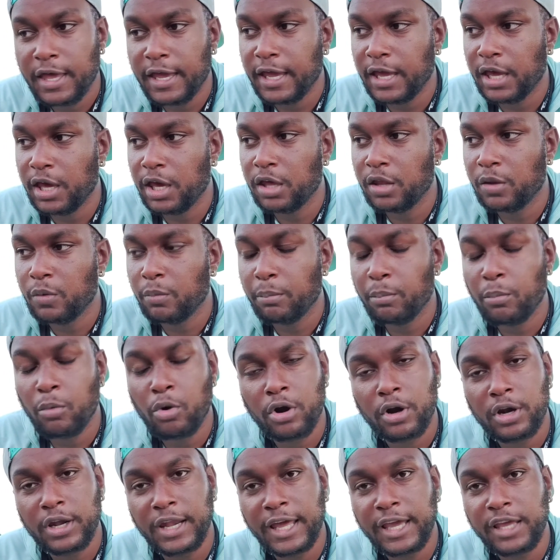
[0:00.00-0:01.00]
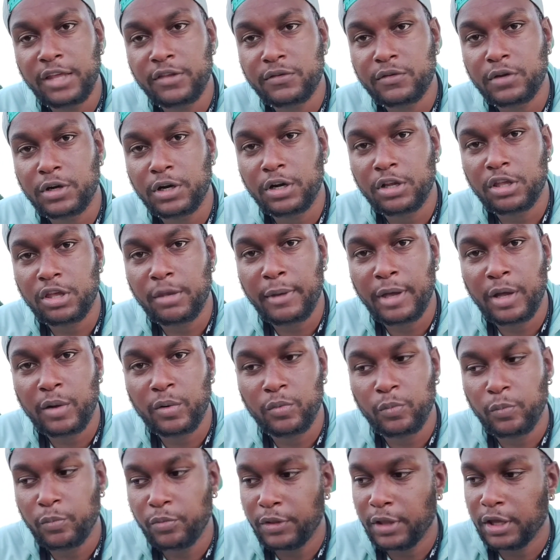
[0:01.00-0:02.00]
and more light started to come
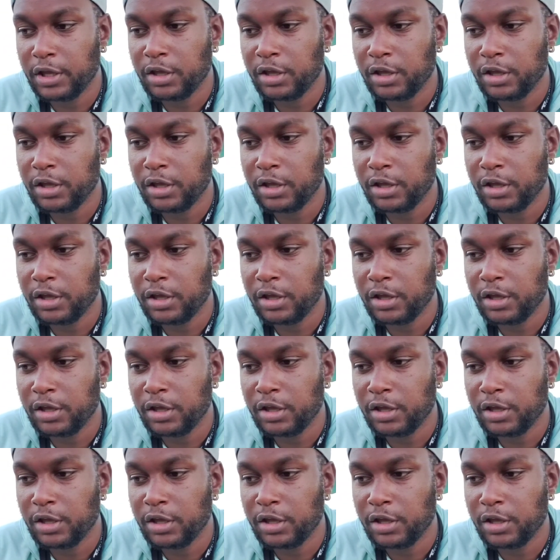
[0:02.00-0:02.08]
out,